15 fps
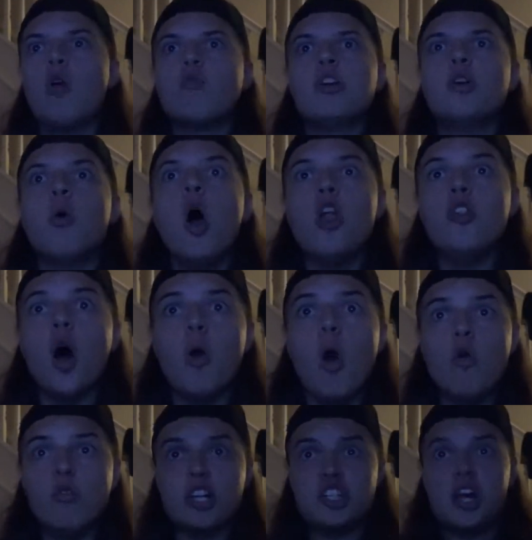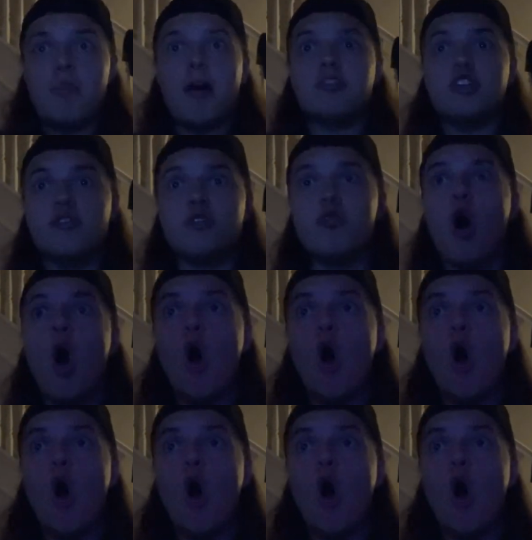Riddle, no, Ricochet bounced off the floor.